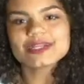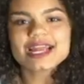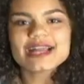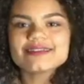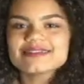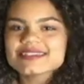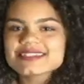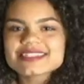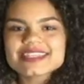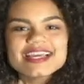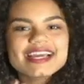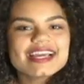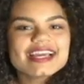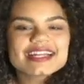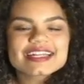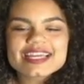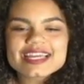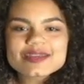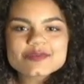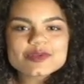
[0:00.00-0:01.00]
And I was
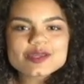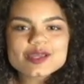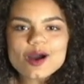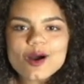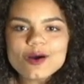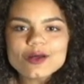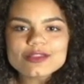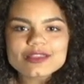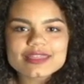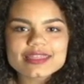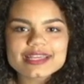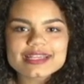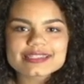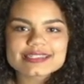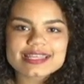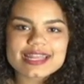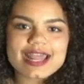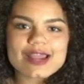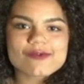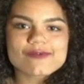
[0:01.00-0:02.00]
gonna be all the
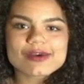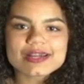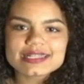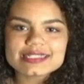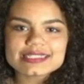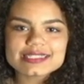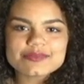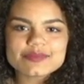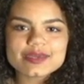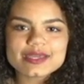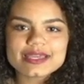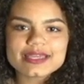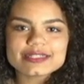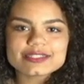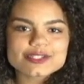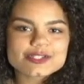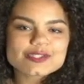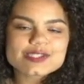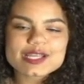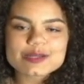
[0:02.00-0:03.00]
things that I wanted to be,
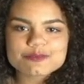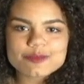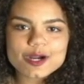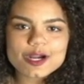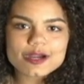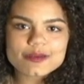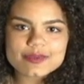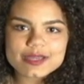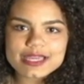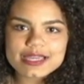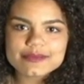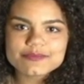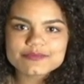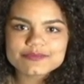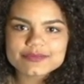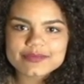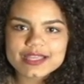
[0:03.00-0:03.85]
just like Barbie.